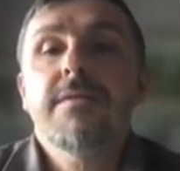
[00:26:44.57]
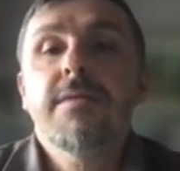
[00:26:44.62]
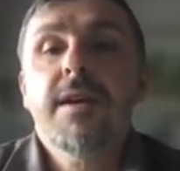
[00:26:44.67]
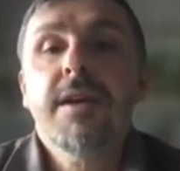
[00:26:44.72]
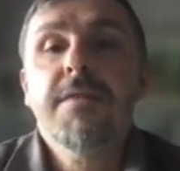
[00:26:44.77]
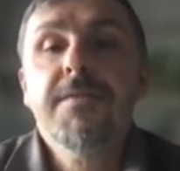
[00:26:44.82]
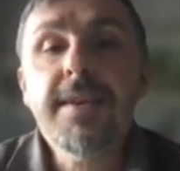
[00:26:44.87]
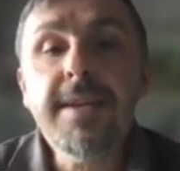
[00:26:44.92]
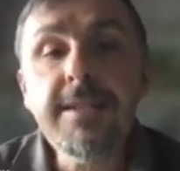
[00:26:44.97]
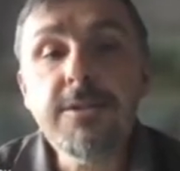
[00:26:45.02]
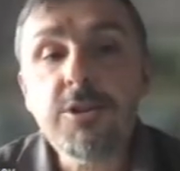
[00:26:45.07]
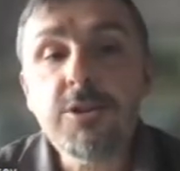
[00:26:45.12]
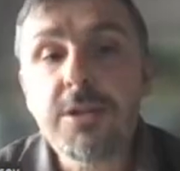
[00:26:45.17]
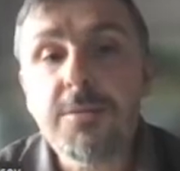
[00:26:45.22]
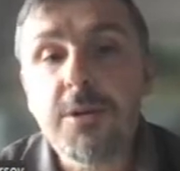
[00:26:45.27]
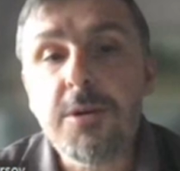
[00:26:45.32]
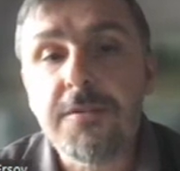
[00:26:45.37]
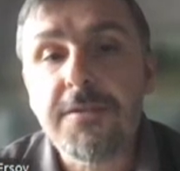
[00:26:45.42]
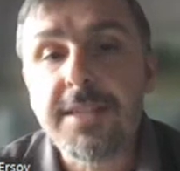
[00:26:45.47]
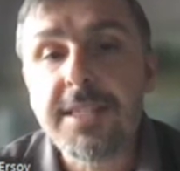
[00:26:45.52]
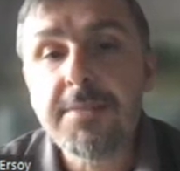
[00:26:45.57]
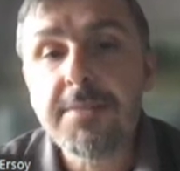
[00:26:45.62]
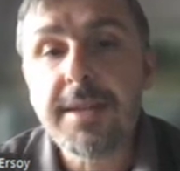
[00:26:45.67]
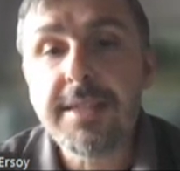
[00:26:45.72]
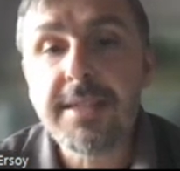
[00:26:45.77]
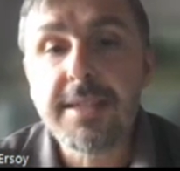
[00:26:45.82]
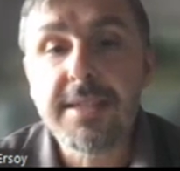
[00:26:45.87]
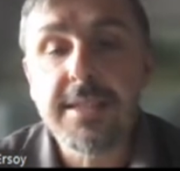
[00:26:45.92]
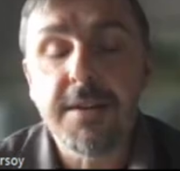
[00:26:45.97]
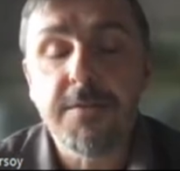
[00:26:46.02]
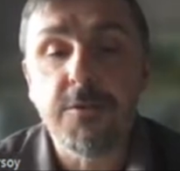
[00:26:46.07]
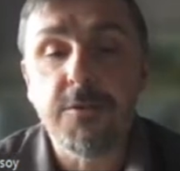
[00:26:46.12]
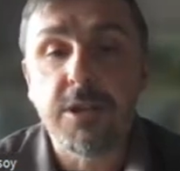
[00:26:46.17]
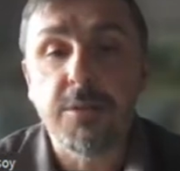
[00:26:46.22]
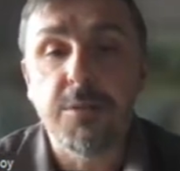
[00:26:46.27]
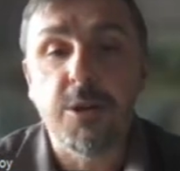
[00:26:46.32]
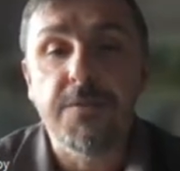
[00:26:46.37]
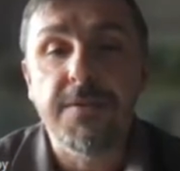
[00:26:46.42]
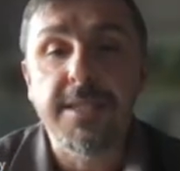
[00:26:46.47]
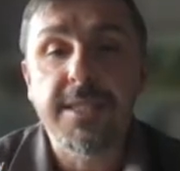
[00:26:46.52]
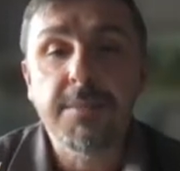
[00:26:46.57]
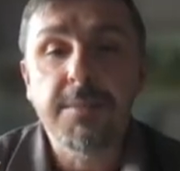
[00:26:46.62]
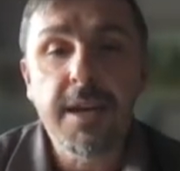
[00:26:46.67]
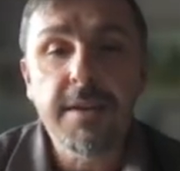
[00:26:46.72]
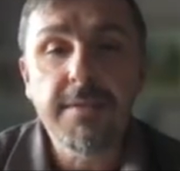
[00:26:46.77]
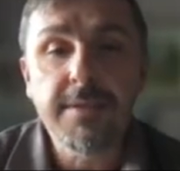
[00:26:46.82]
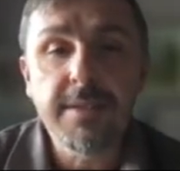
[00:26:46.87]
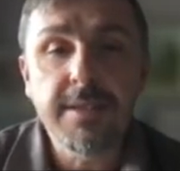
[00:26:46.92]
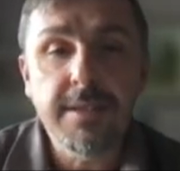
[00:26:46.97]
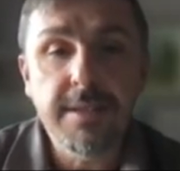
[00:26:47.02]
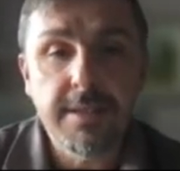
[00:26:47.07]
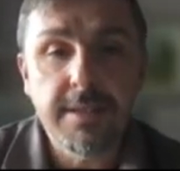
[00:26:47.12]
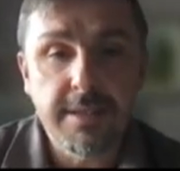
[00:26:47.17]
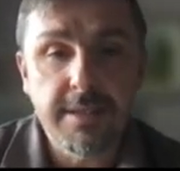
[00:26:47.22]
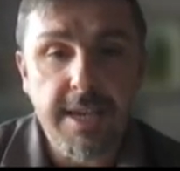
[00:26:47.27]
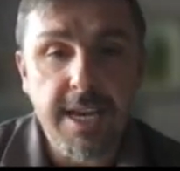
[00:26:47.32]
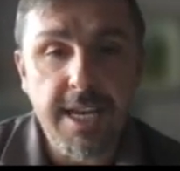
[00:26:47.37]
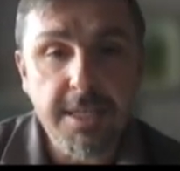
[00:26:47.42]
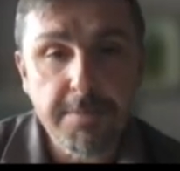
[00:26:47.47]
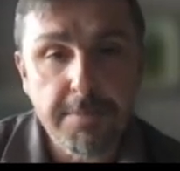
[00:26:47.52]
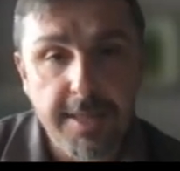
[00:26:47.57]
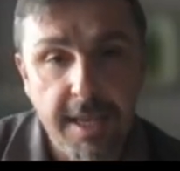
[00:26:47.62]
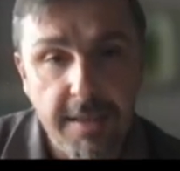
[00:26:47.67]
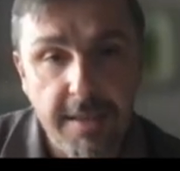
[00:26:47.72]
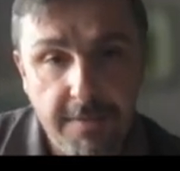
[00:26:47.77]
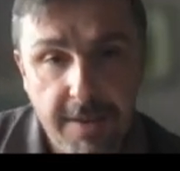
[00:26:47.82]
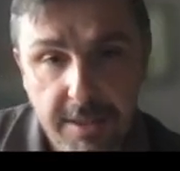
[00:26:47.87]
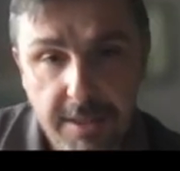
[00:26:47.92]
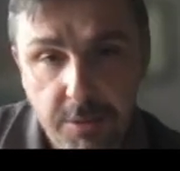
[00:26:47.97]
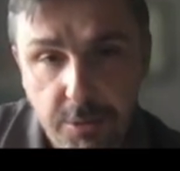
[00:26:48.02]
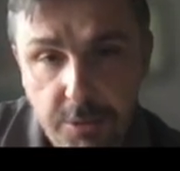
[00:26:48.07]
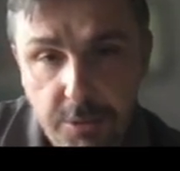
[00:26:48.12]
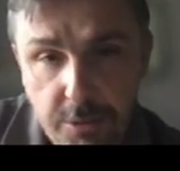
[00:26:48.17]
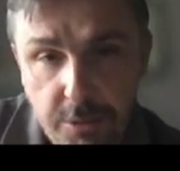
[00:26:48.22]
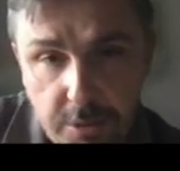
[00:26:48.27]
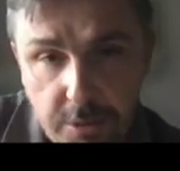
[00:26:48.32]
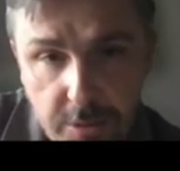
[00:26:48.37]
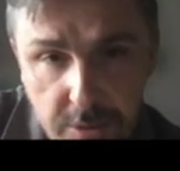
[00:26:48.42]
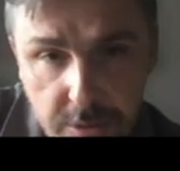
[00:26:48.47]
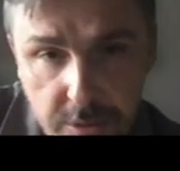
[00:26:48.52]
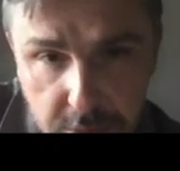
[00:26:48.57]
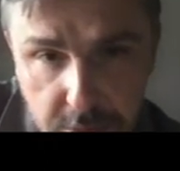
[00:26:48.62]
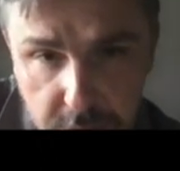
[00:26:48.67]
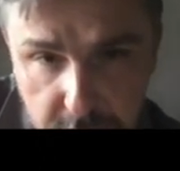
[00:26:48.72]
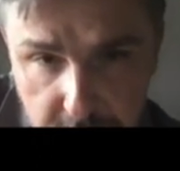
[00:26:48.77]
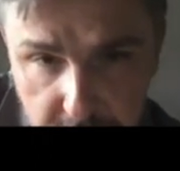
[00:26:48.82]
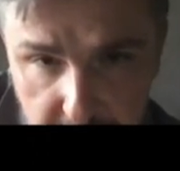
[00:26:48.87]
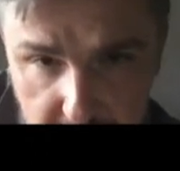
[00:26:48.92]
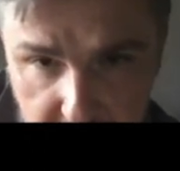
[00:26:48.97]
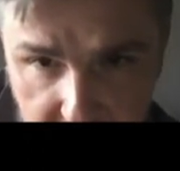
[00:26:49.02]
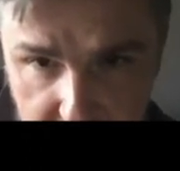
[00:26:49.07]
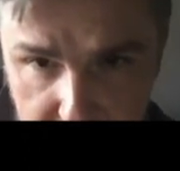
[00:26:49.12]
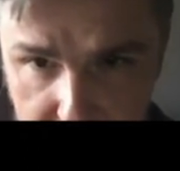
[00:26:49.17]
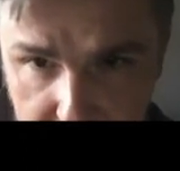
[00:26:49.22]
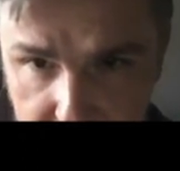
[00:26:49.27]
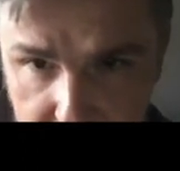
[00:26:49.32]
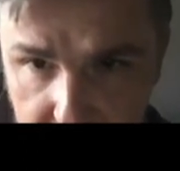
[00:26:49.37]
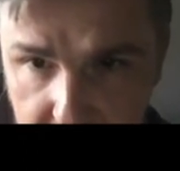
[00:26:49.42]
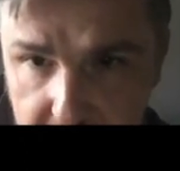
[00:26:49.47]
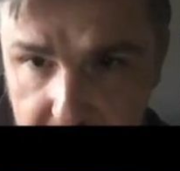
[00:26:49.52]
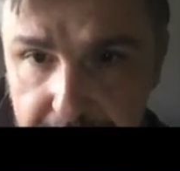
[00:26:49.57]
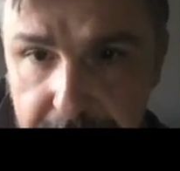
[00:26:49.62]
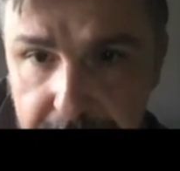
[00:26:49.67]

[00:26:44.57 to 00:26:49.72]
a field automorphism, and a graph automorphism. I will explain what do they mean.